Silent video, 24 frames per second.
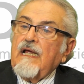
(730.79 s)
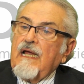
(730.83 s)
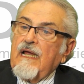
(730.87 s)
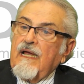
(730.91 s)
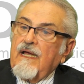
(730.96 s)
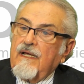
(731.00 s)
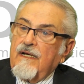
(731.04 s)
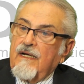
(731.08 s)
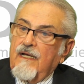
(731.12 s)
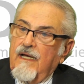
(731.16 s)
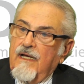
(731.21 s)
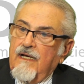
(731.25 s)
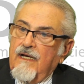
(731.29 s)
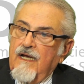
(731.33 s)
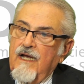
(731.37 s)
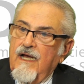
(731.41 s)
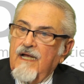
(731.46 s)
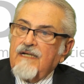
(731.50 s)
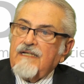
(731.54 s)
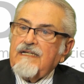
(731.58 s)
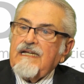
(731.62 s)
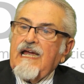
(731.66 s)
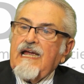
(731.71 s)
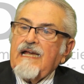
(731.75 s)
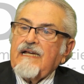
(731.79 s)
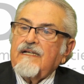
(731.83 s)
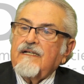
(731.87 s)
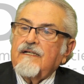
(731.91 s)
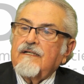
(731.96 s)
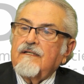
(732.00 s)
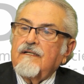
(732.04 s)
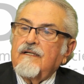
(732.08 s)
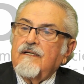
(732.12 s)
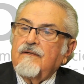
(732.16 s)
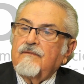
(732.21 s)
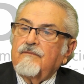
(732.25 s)
and I
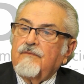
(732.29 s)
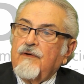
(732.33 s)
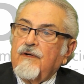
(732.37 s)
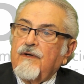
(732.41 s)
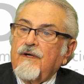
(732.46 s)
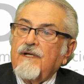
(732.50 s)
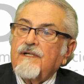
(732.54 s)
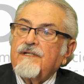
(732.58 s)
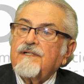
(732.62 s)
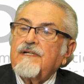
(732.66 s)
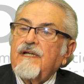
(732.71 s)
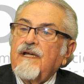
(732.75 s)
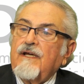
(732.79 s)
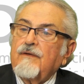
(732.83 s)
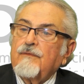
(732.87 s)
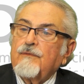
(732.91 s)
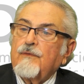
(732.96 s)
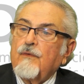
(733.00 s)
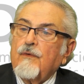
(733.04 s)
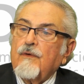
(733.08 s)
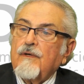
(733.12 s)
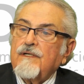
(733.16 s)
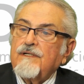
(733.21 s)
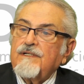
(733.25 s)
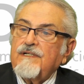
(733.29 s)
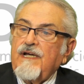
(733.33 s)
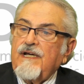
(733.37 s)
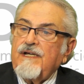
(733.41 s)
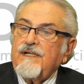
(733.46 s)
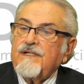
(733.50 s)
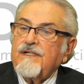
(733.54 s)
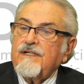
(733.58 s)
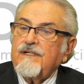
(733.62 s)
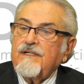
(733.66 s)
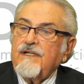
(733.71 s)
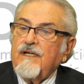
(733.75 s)
contacted various health
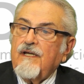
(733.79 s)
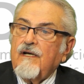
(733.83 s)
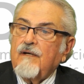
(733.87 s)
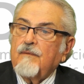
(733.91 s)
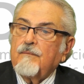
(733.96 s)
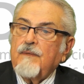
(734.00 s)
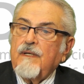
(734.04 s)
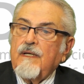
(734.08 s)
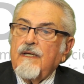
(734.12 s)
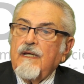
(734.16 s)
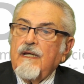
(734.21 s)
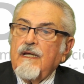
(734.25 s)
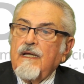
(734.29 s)
organizations, tell them,